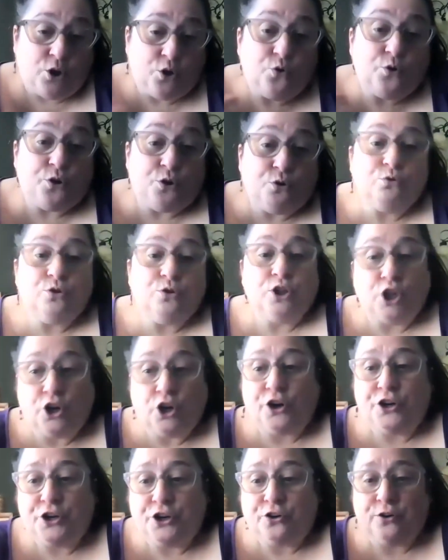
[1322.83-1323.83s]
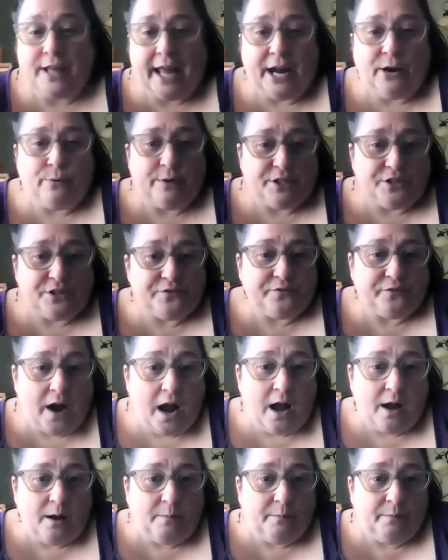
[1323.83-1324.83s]
who you learn your language
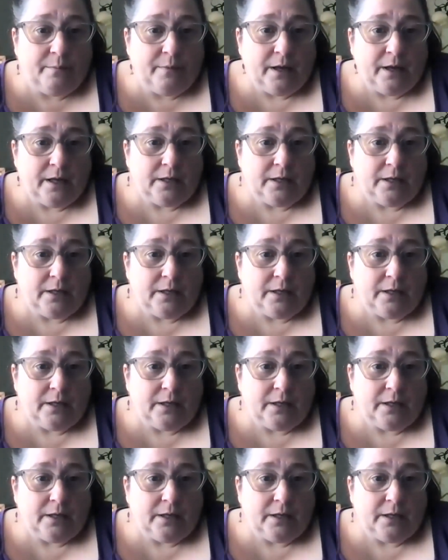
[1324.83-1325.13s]
from,